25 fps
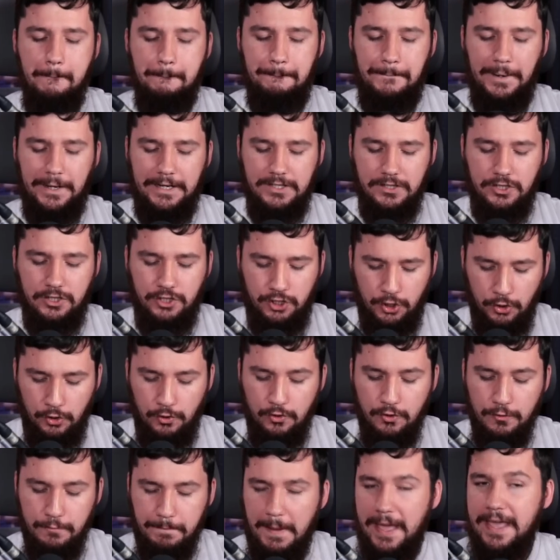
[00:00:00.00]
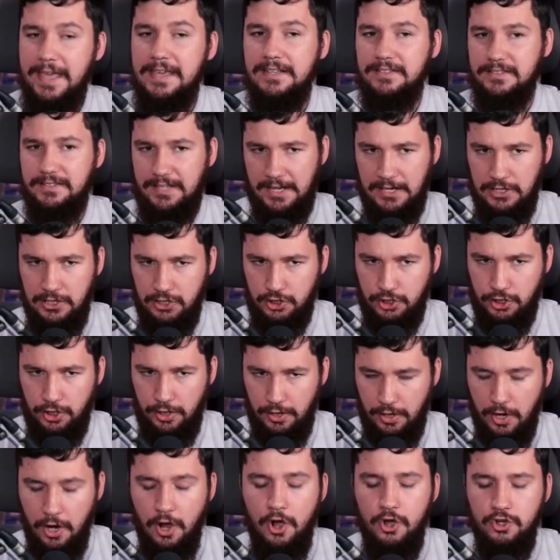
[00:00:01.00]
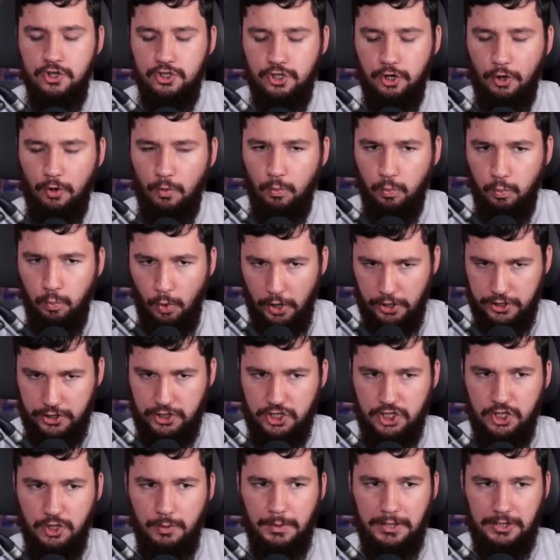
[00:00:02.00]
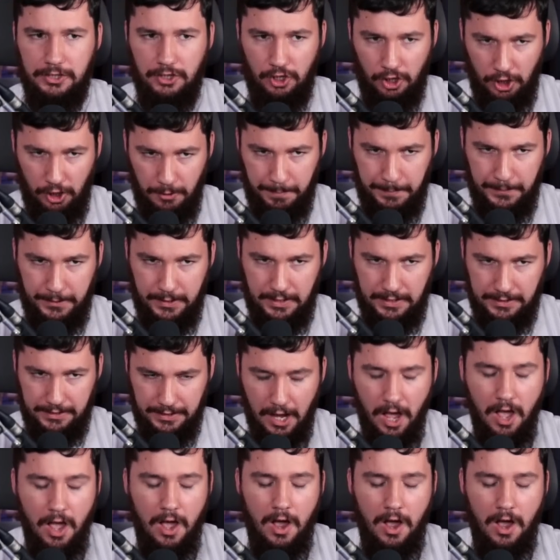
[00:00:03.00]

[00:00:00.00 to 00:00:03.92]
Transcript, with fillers: but do pay attention to what you are copying.